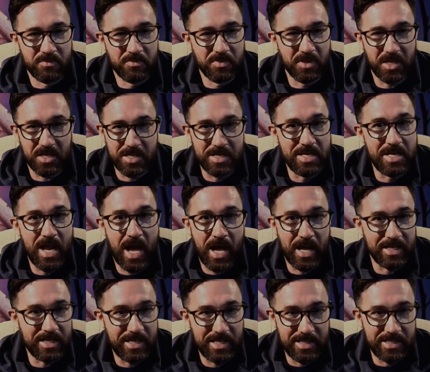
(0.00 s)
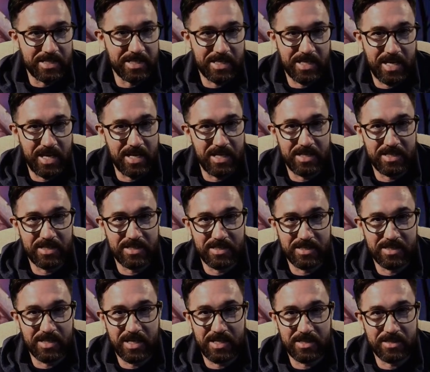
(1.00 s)
like not indicating
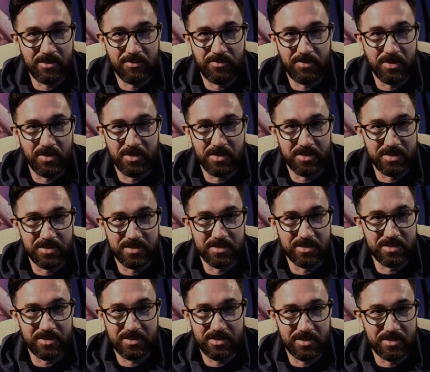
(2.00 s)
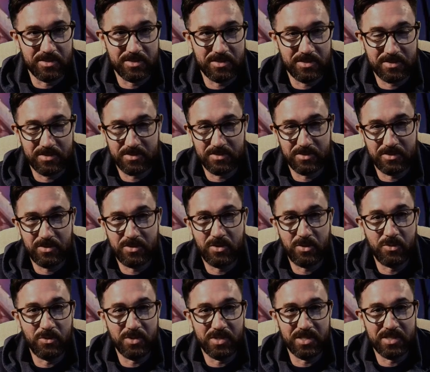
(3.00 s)
that the villain is
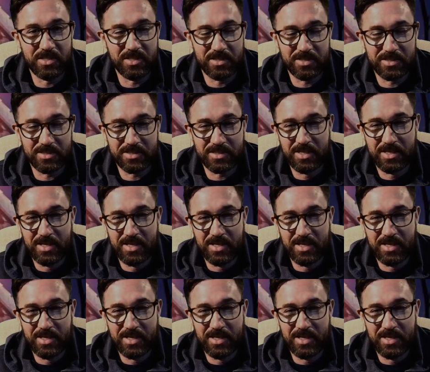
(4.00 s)
who it is.